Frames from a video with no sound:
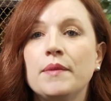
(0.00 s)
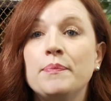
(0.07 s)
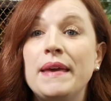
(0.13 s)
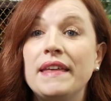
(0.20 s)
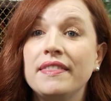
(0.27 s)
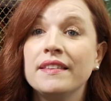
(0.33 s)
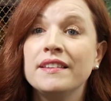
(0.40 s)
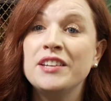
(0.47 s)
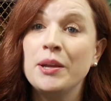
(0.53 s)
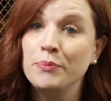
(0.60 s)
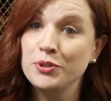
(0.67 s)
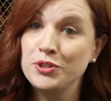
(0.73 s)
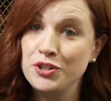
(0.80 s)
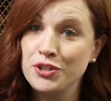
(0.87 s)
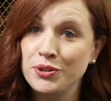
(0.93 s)
Myth
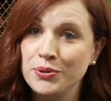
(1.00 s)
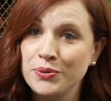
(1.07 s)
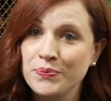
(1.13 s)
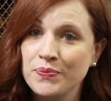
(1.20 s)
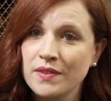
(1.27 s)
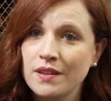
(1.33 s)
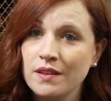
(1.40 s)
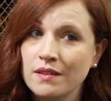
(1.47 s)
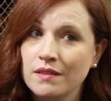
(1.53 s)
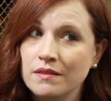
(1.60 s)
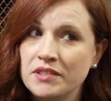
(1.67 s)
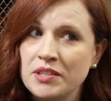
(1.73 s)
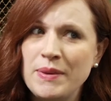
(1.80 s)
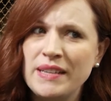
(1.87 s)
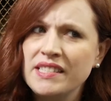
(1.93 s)
number 2,
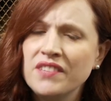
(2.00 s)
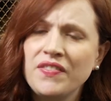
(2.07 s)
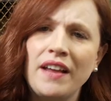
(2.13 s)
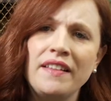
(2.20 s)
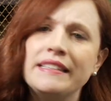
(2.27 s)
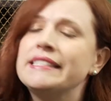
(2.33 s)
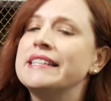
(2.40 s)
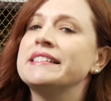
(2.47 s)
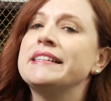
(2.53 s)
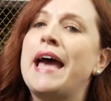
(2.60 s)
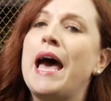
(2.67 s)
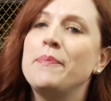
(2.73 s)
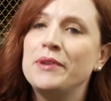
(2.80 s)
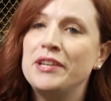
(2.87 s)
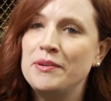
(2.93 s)
domestic violence doesn't
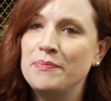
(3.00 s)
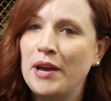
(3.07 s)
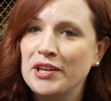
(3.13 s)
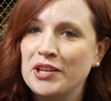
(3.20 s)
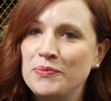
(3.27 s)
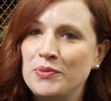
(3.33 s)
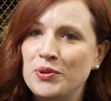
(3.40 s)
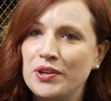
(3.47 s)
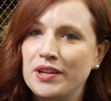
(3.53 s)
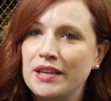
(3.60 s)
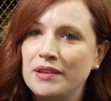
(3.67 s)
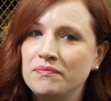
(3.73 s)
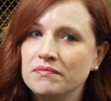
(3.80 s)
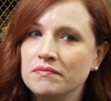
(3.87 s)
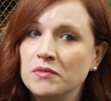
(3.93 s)
happen in my
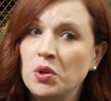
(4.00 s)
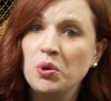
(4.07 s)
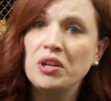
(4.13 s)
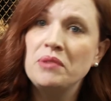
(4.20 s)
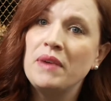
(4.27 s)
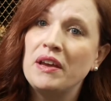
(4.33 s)
community, or in